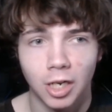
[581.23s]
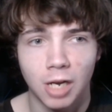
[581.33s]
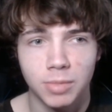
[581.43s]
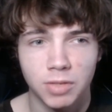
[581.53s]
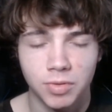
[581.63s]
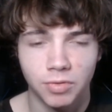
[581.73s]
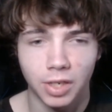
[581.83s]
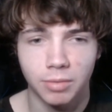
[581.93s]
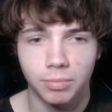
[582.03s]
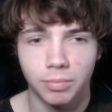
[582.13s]
In terms of
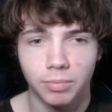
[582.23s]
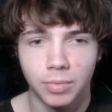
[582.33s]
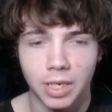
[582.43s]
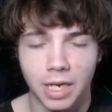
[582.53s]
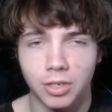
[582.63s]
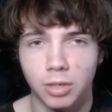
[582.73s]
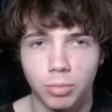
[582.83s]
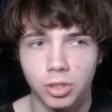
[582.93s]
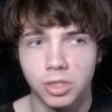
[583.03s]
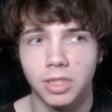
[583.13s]
like connect on a
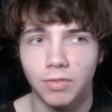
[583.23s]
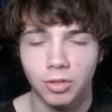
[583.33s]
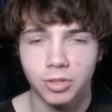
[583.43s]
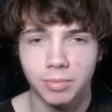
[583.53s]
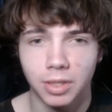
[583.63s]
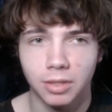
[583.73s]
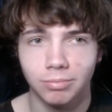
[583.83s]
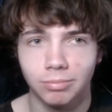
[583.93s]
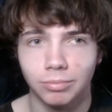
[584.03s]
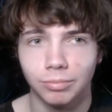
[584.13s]
personal level or
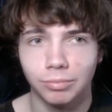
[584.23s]
something,